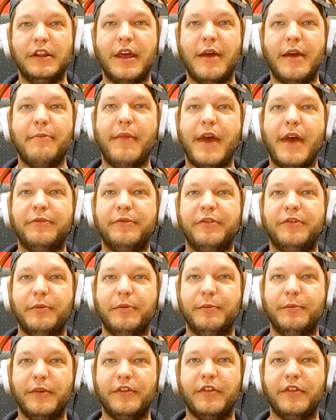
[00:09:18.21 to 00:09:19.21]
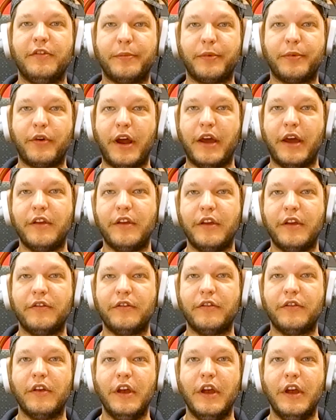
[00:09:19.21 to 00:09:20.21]
that maps your business
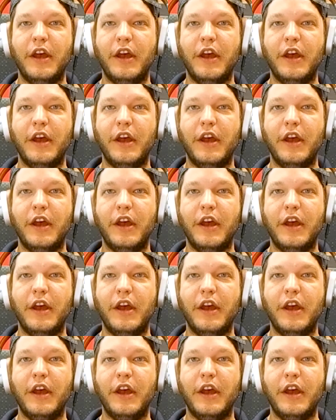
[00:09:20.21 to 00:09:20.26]
process.